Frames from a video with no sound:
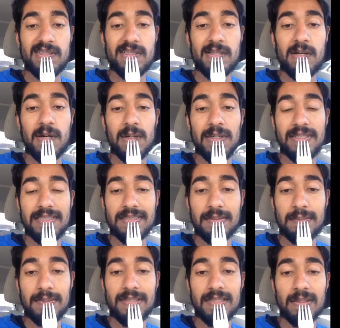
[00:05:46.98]
going
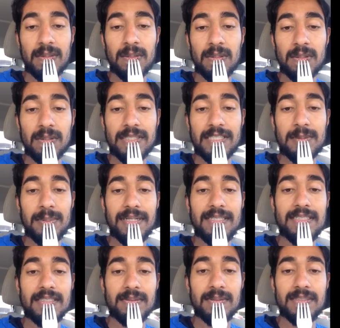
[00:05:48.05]
with the whole
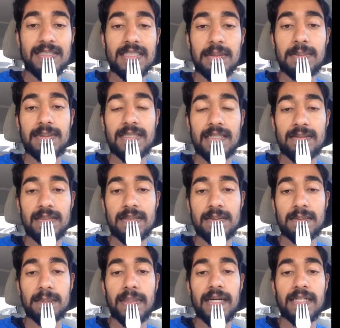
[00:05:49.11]
expensive or cheap stuff
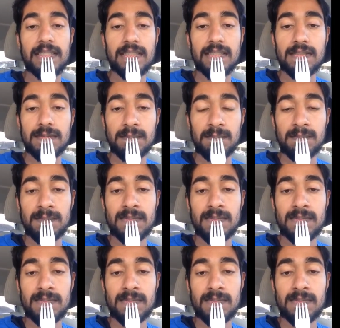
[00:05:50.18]
even matters.